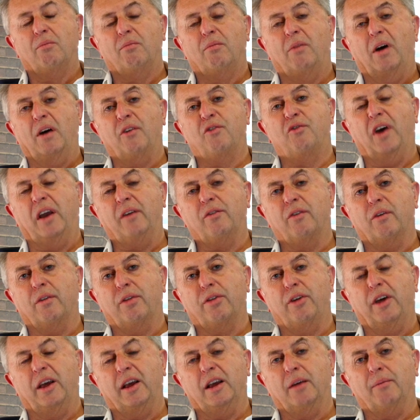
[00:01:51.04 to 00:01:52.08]
My favourite
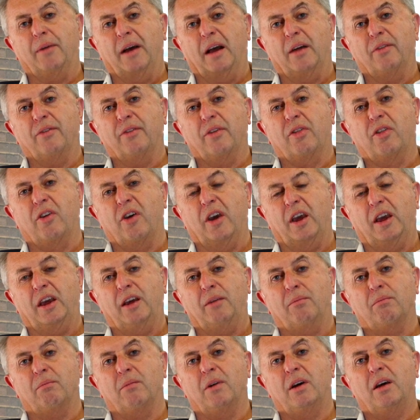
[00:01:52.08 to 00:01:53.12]
thing about the
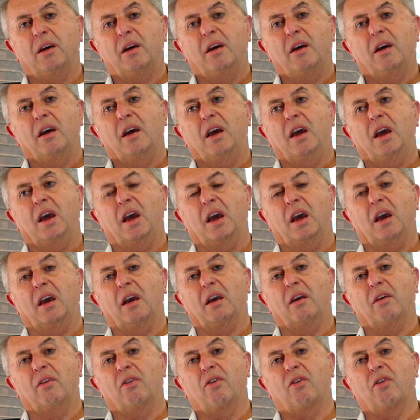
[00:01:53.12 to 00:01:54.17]
team
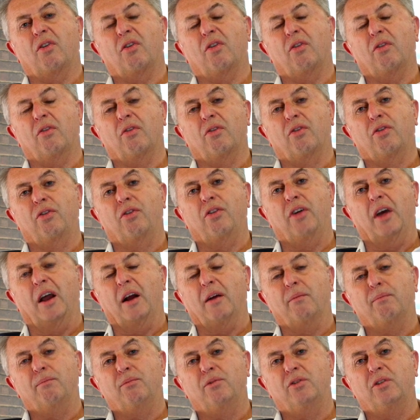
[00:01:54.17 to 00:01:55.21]
is
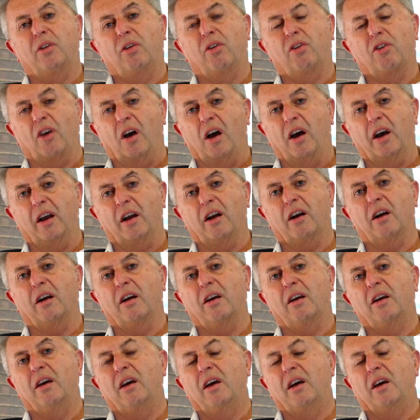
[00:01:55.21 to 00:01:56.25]
their desire
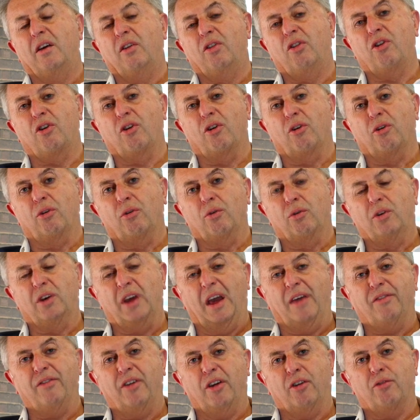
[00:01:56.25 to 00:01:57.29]
to
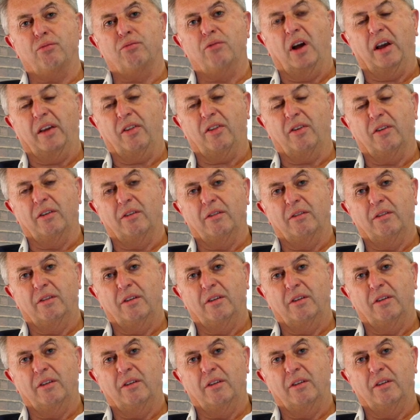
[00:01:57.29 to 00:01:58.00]
get this right.